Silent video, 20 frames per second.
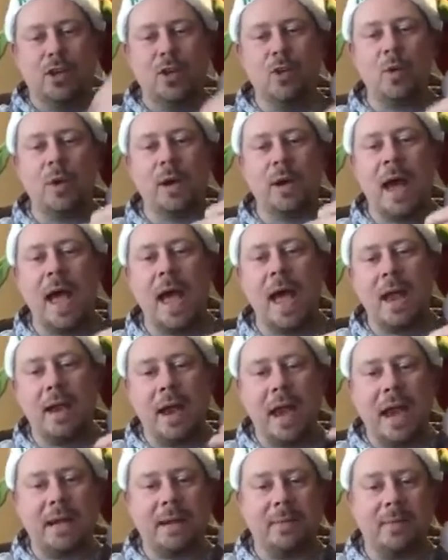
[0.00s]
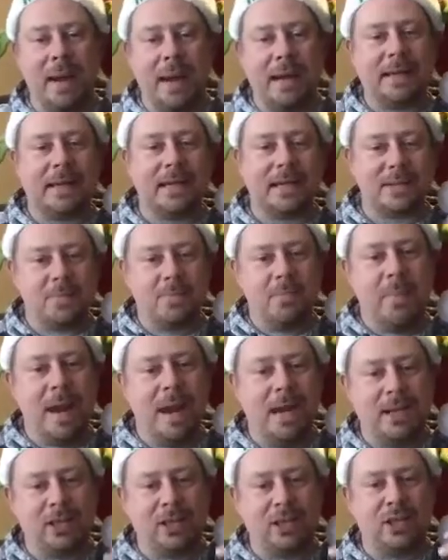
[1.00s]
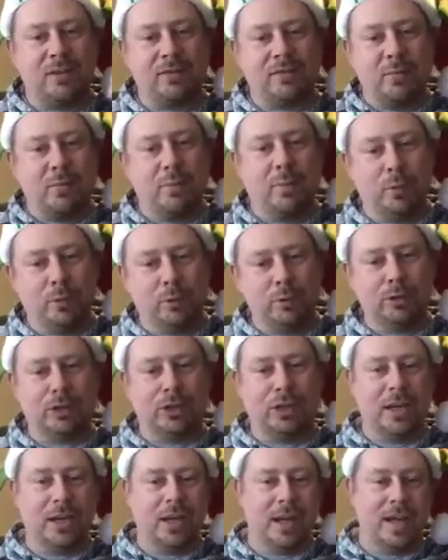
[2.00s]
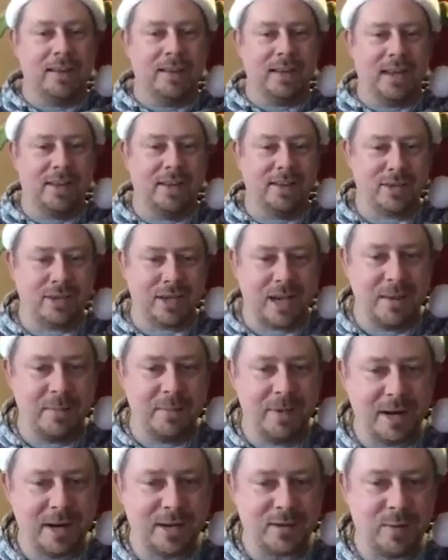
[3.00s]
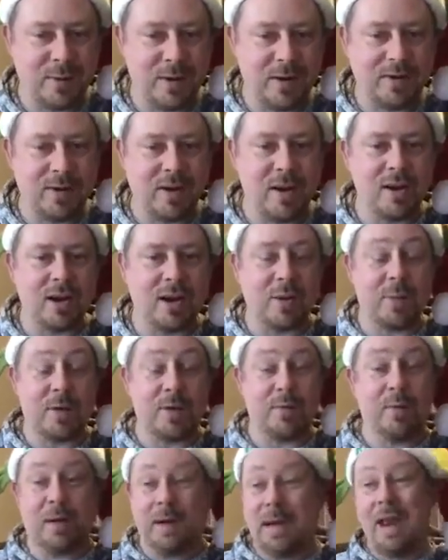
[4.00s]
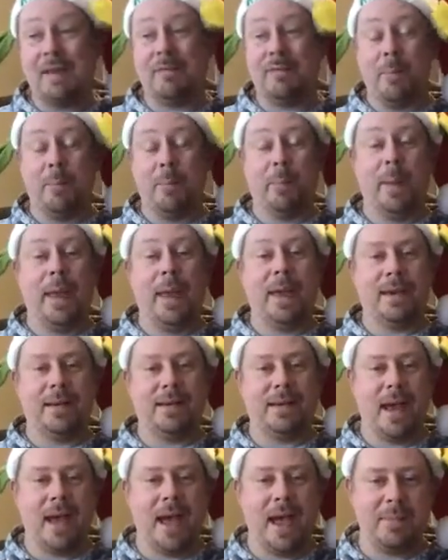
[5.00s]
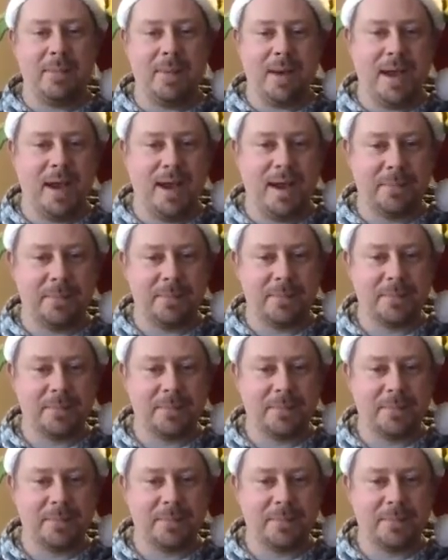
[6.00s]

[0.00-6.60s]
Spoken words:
You and I had to make this makeshift bullshit on the other side because we were younger, but we didn't have a bed to hide behind.